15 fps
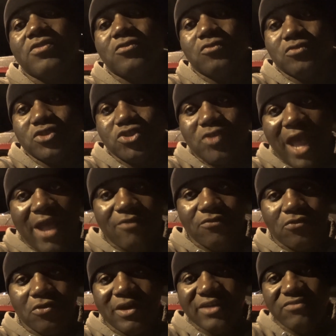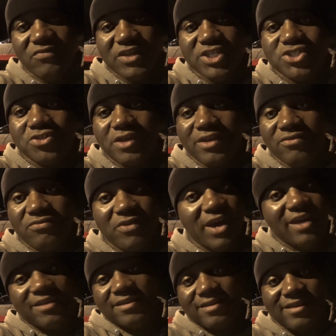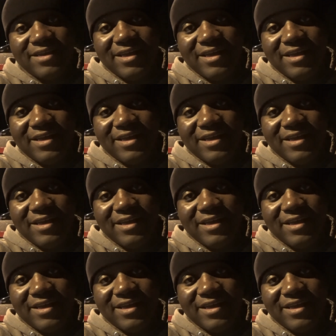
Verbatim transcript: through travel, adventure, and fun.